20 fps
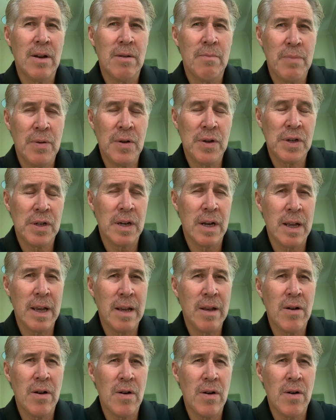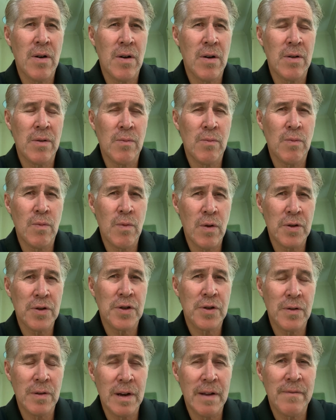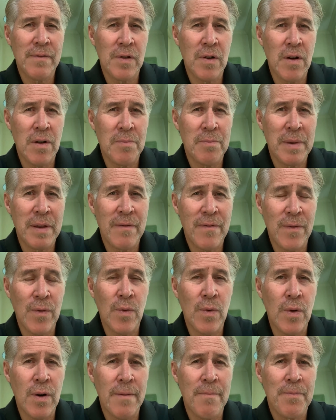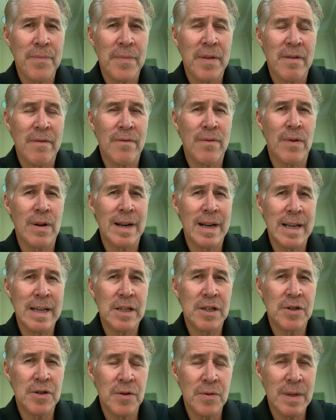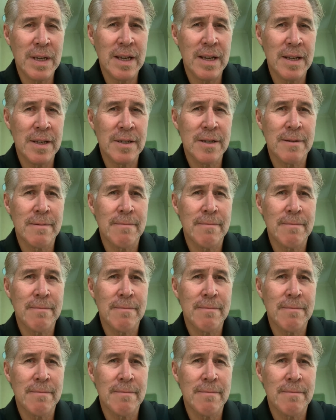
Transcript: personally on what you lived on before for at least 2 years.